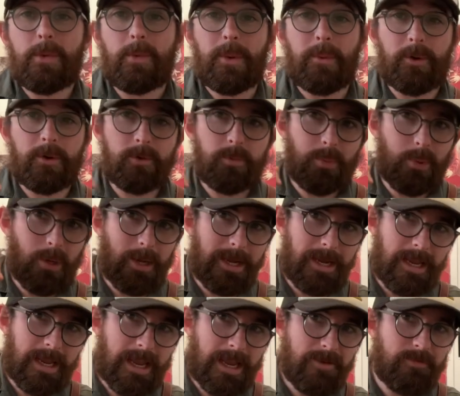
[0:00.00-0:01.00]
We want to
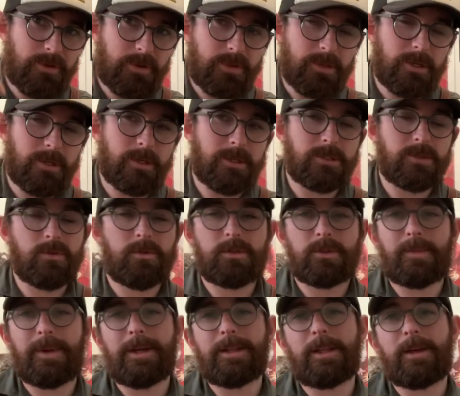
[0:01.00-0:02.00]
apply everything I
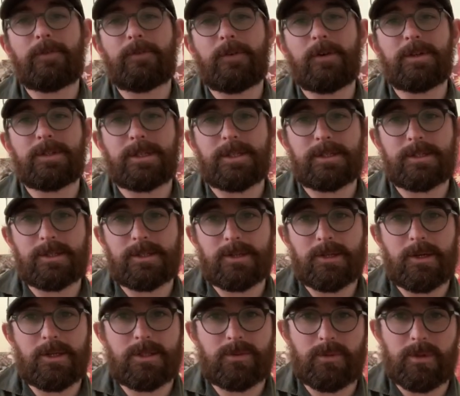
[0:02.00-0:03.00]
talked about in that first
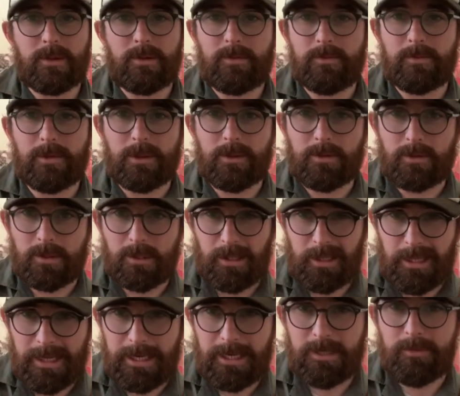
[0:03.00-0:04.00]
exercise with
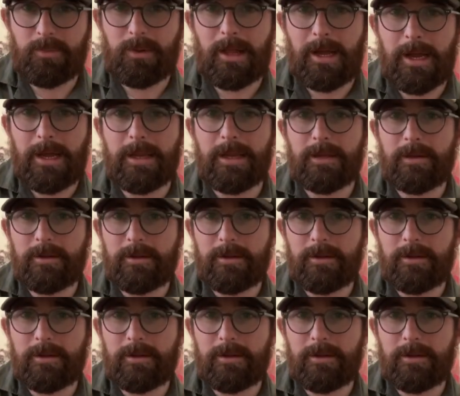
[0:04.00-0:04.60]
clean playing,